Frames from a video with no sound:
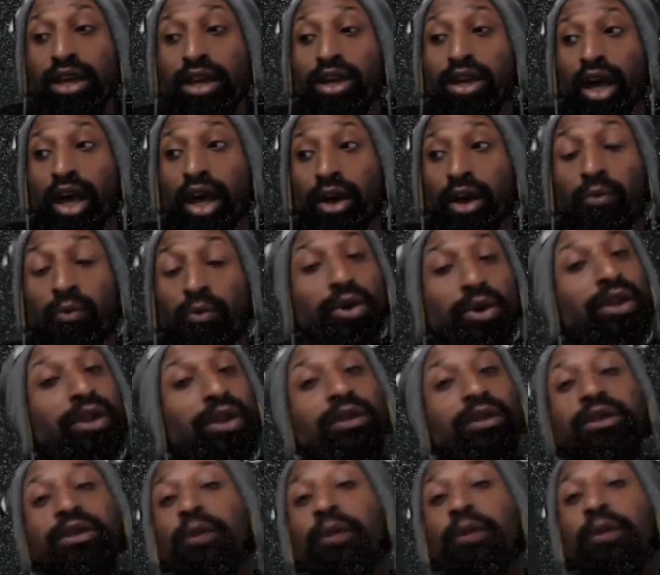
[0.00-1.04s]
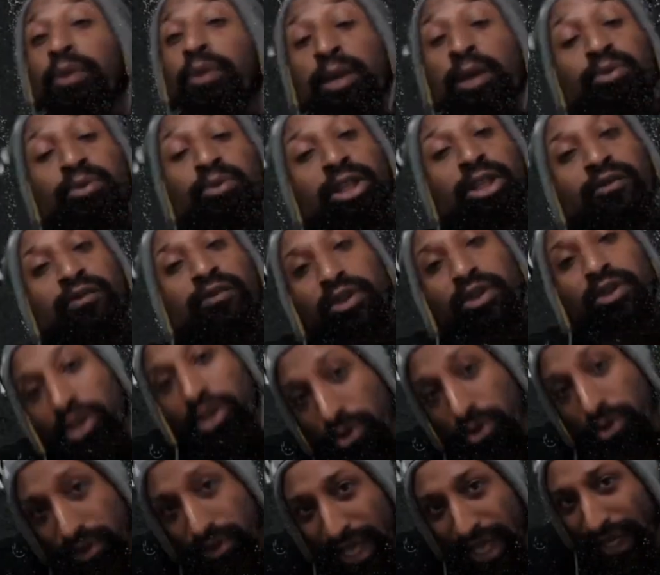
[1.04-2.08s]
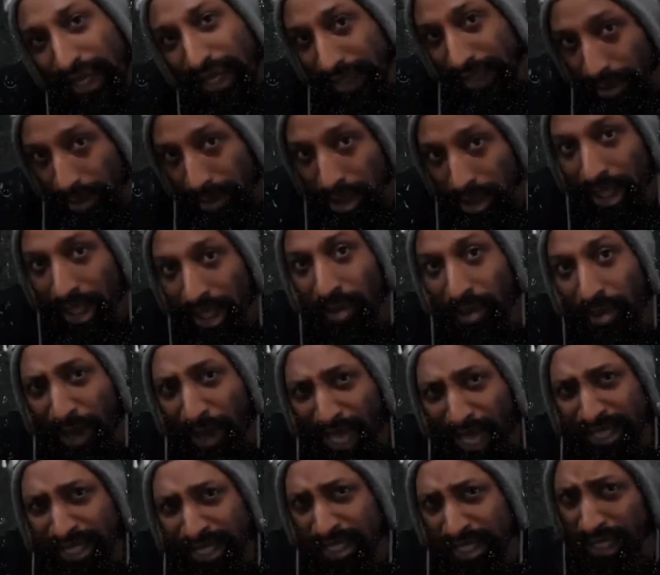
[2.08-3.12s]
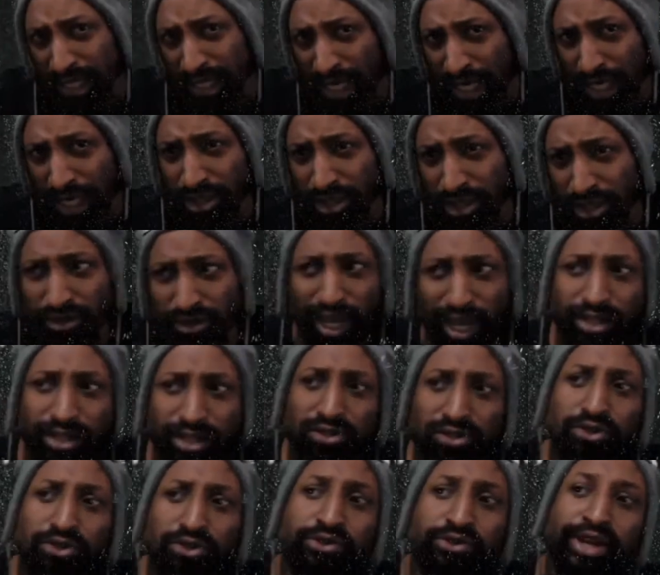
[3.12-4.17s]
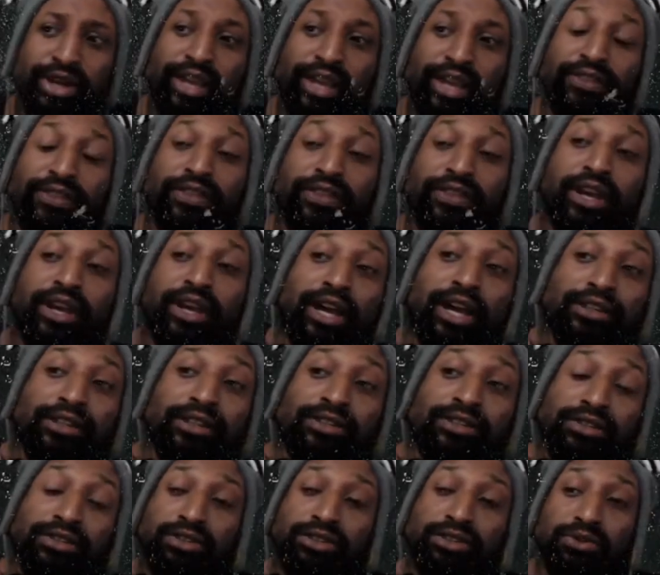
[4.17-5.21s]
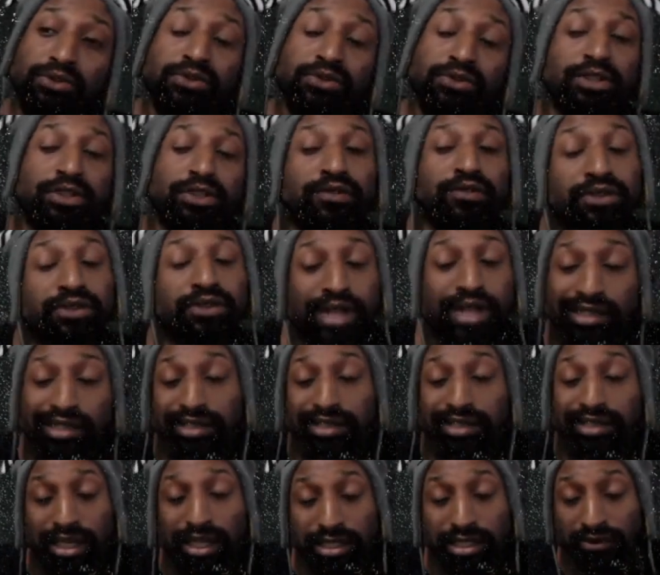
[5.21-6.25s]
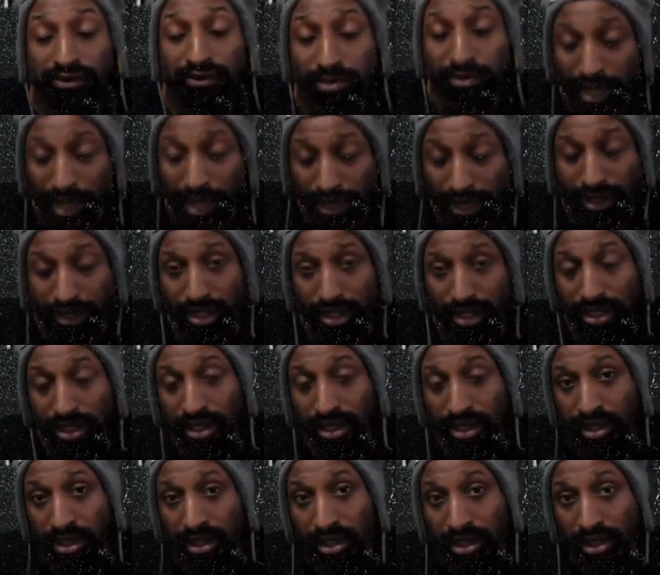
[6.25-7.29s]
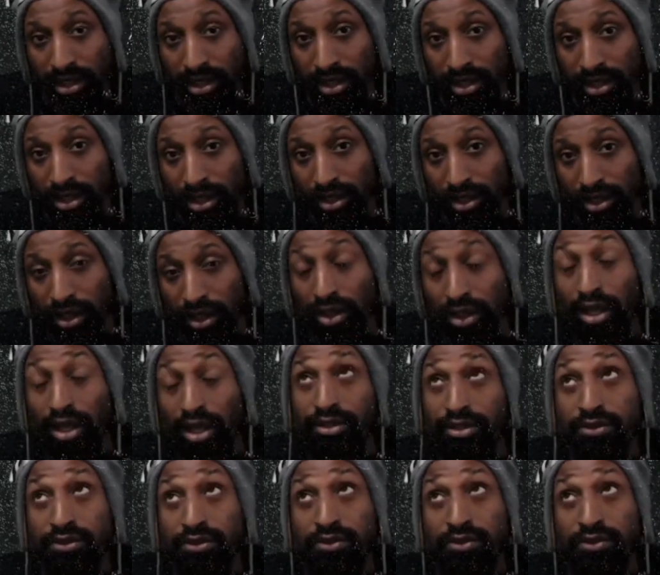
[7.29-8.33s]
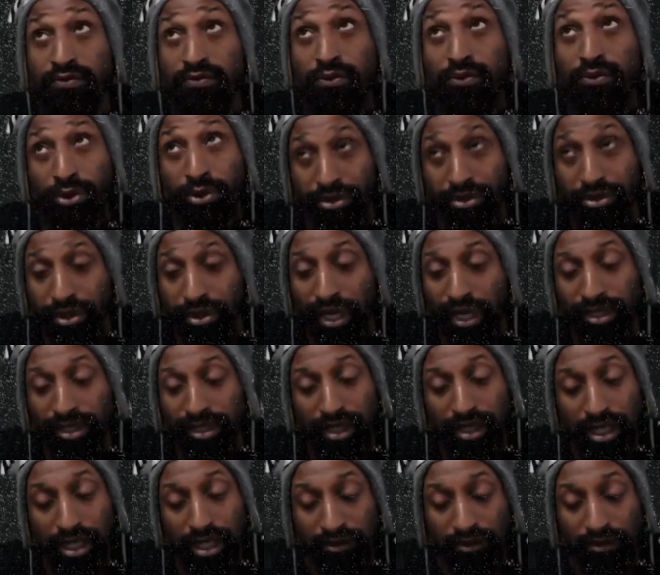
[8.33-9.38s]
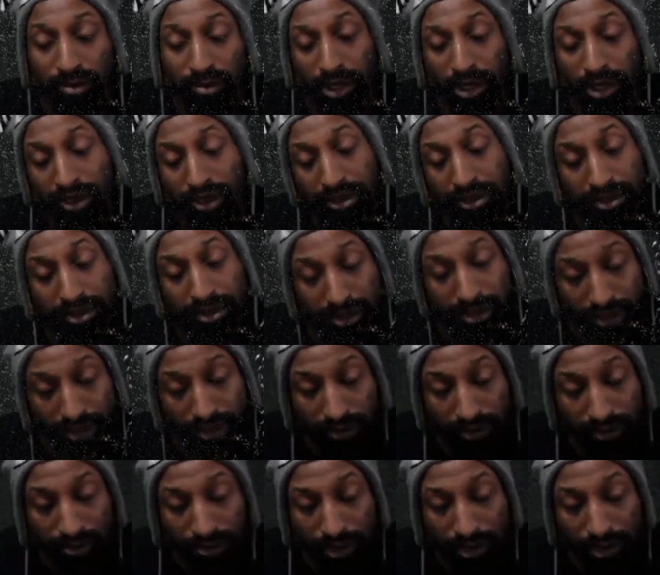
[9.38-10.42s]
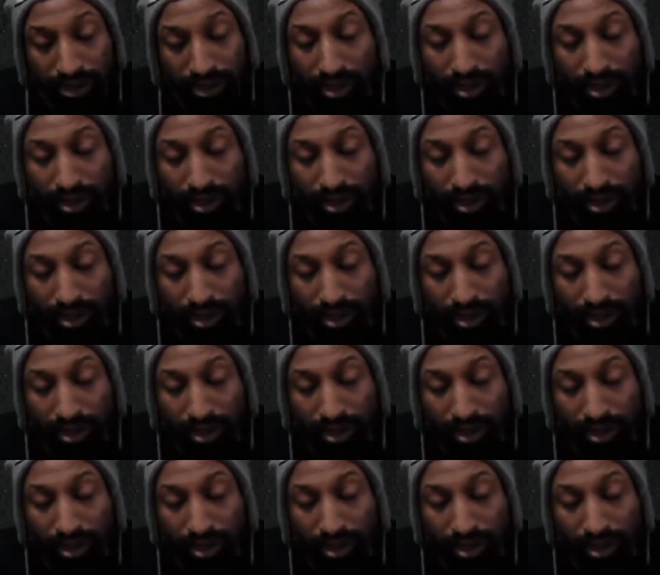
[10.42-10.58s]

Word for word: Uh, we, the people even used that unlimited capacity to contract to create the Constitution of the United States of America. Well, Constitution for the United States of America, excuse me.